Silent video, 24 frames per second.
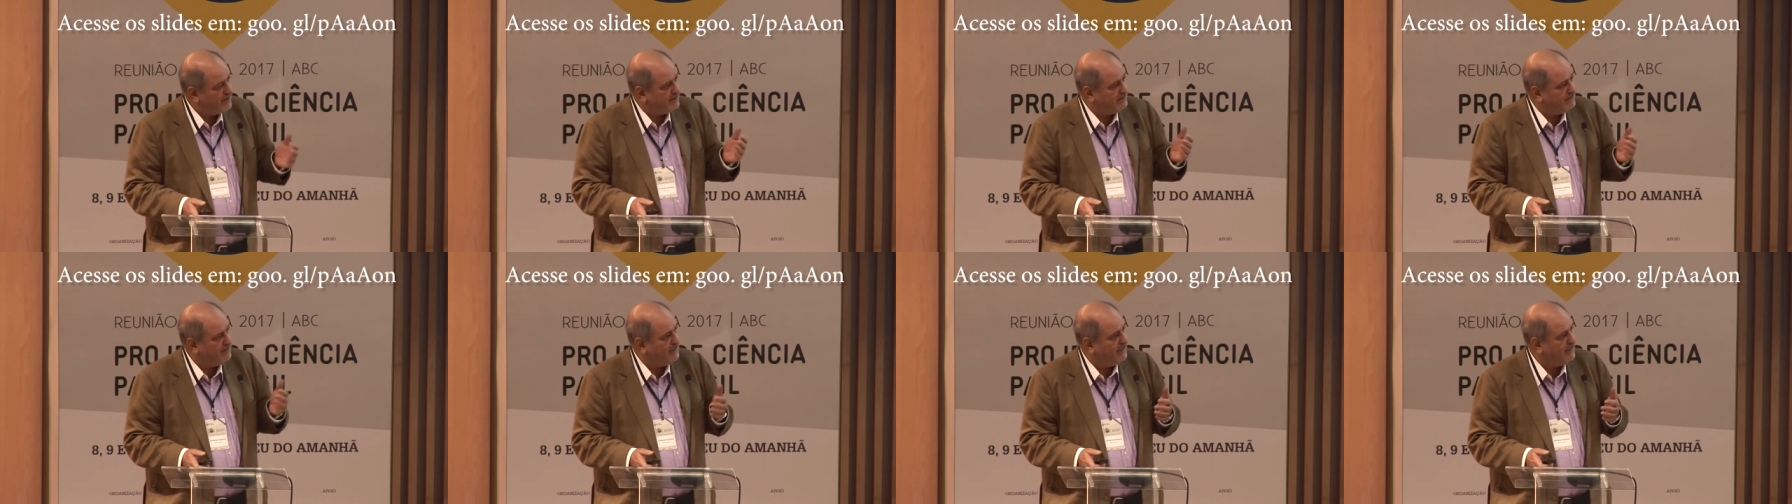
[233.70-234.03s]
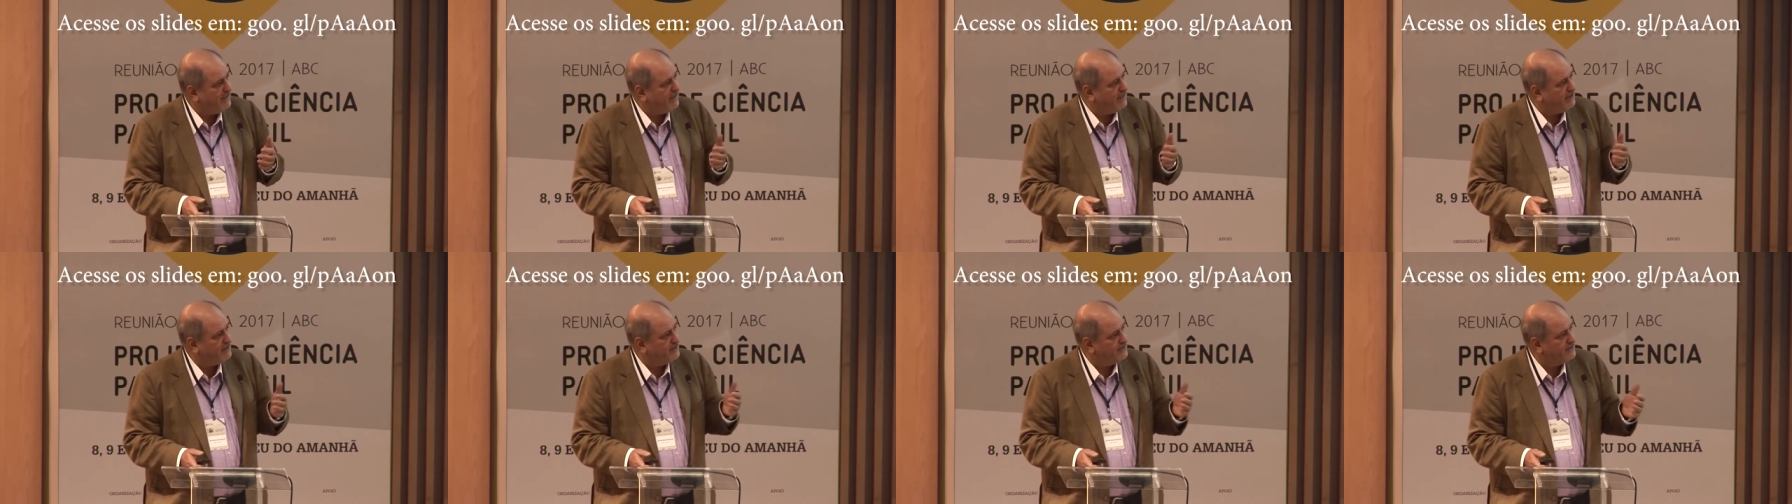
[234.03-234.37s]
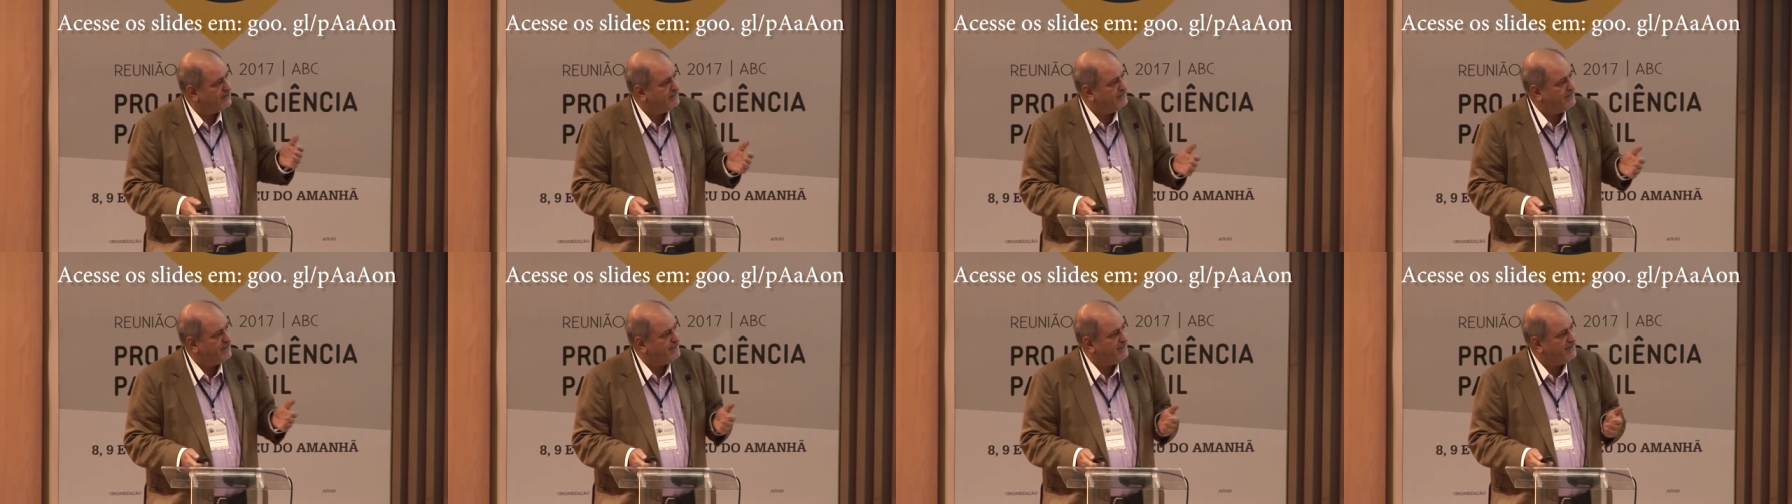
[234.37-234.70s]
are really,
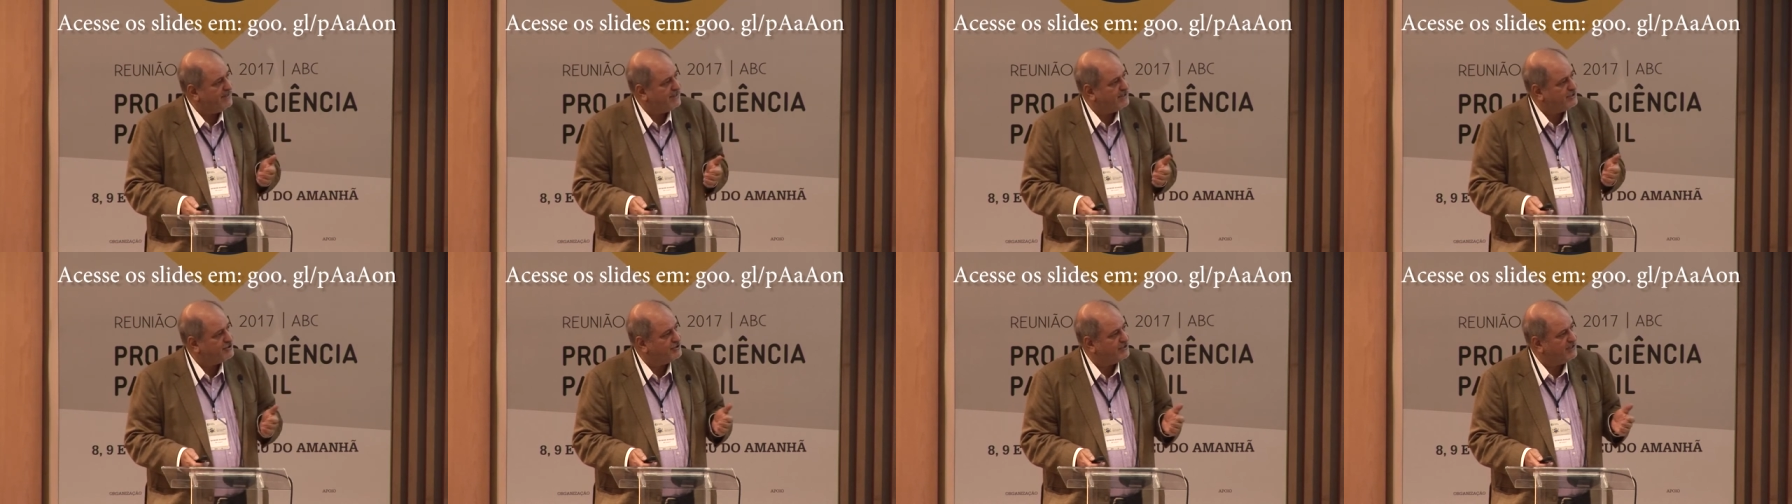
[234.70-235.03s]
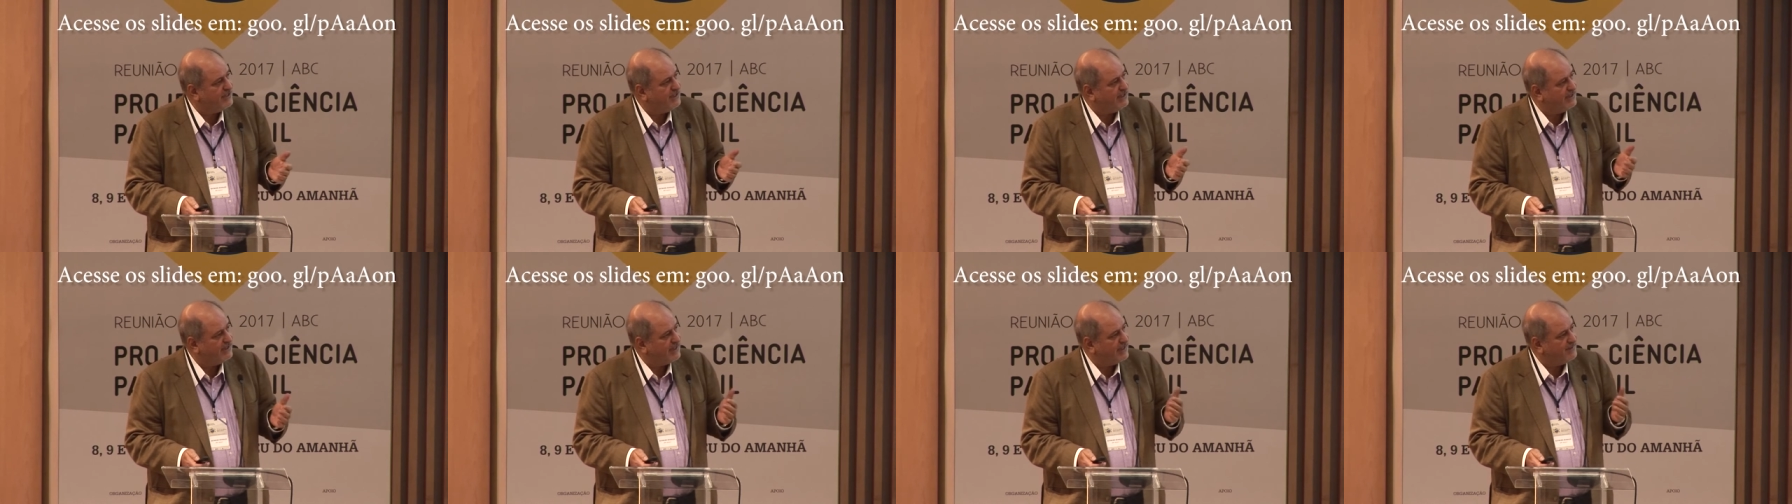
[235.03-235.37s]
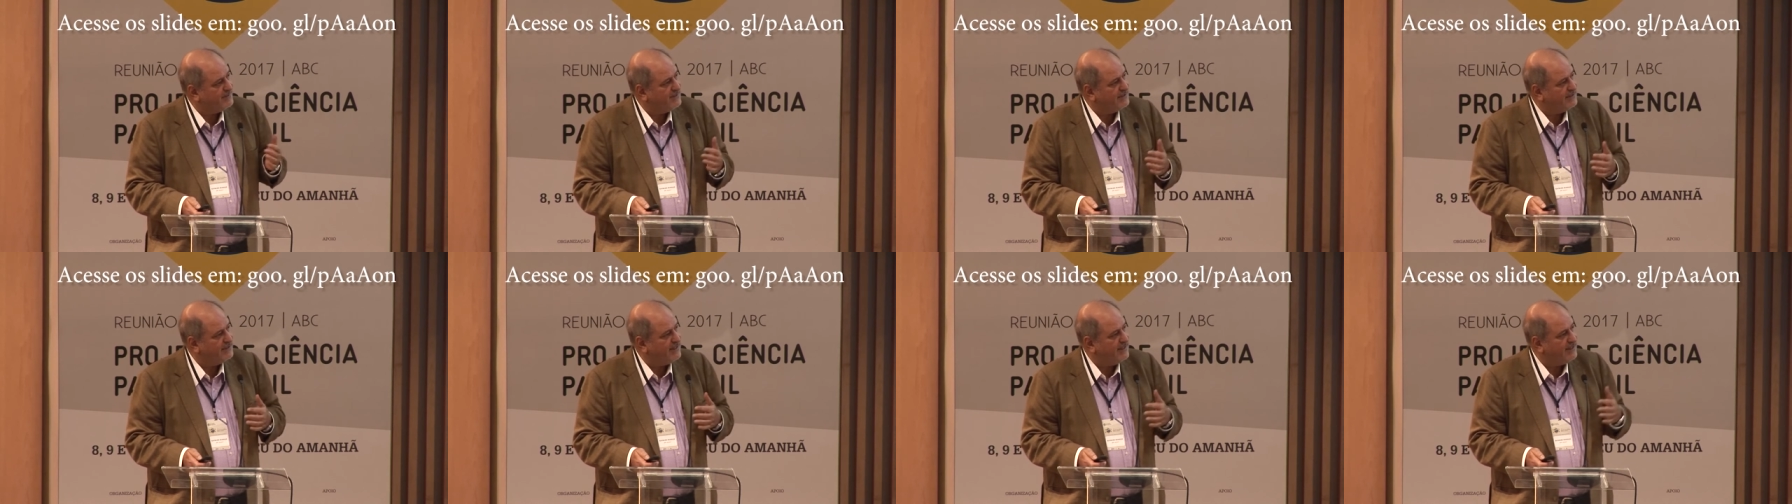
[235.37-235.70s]
although I'm a PhD, I'm an